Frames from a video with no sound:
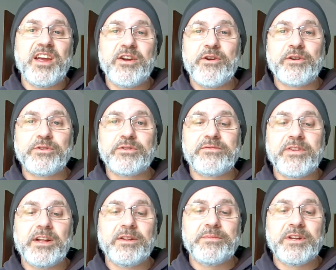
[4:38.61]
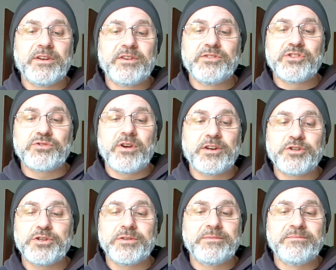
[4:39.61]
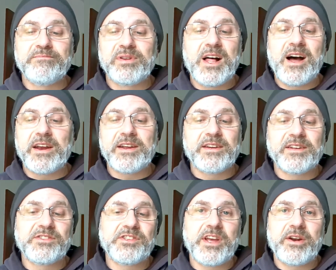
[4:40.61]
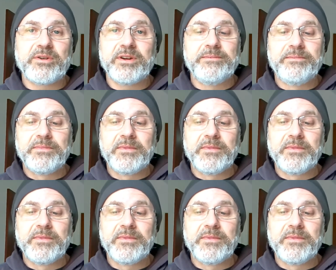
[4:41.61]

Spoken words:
character development, construction, plotting, etc.